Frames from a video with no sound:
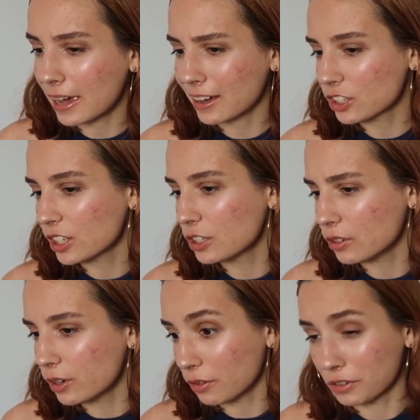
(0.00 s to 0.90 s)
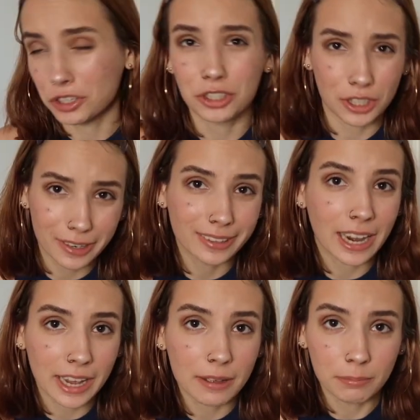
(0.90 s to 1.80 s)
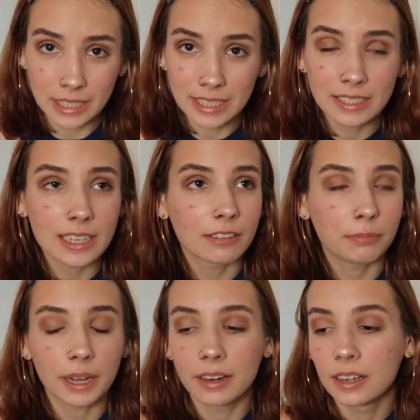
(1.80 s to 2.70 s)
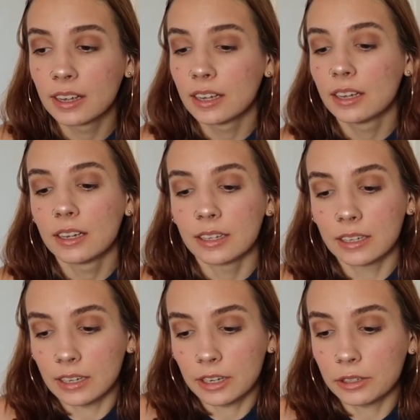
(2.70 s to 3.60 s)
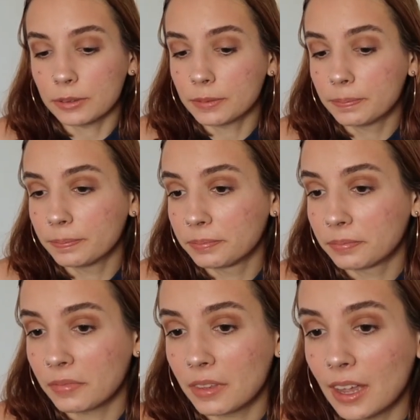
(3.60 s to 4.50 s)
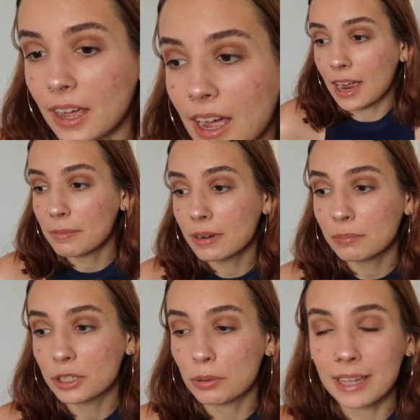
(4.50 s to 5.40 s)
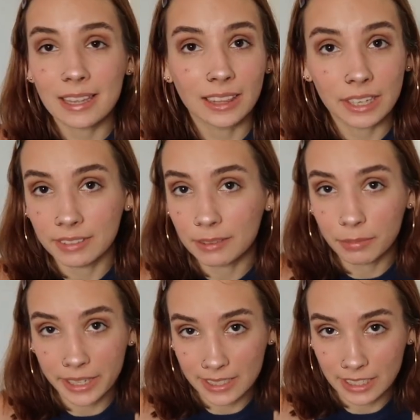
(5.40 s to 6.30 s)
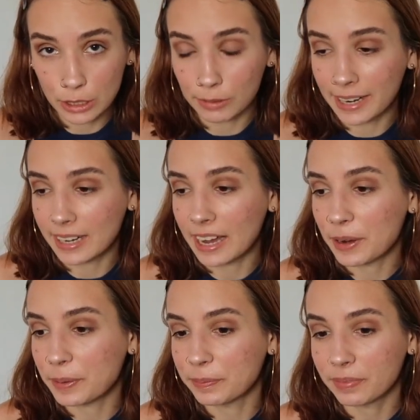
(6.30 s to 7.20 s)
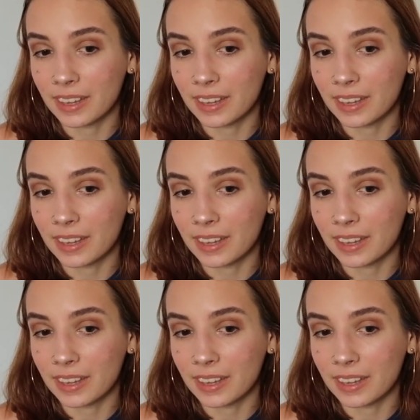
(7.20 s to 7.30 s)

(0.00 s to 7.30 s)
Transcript: I actually do know for sure that I am missing stuff, but, you know, I'm in between living places right now.